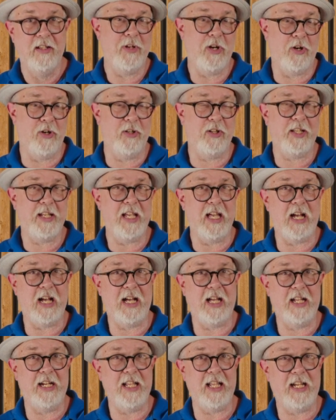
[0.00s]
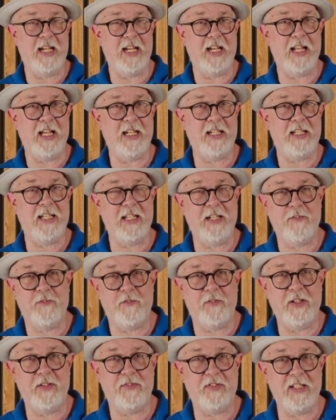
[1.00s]
Early on in the
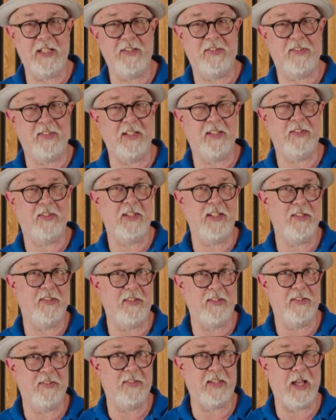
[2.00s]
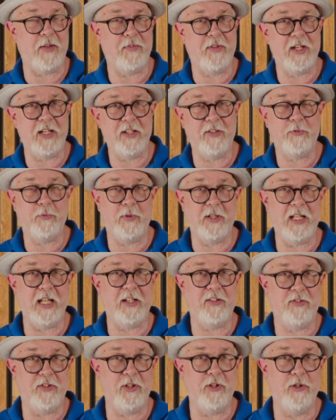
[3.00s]
1950s, 60s, and 70s, when you
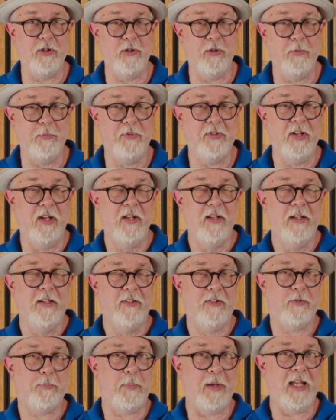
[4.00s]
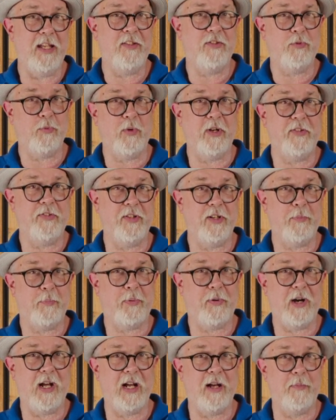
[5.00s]
had tubes, space wasn't a
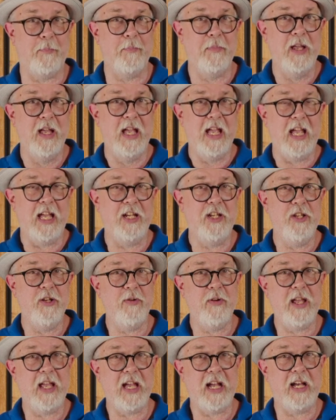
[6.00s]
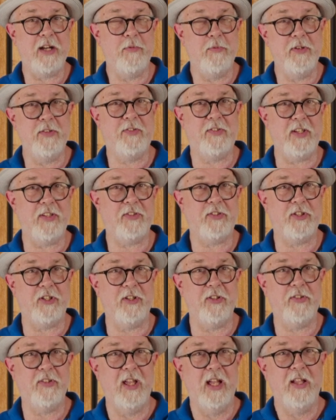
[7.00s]
problem, and you had
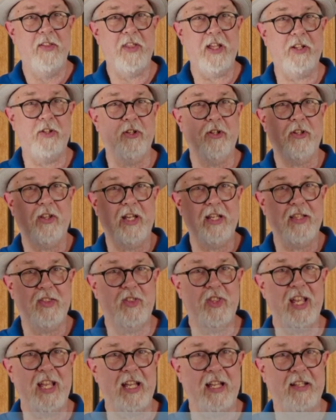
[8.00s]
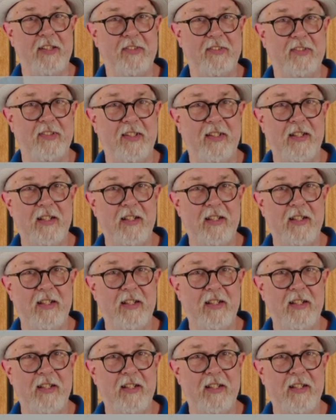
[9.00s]
resistors that looked like this.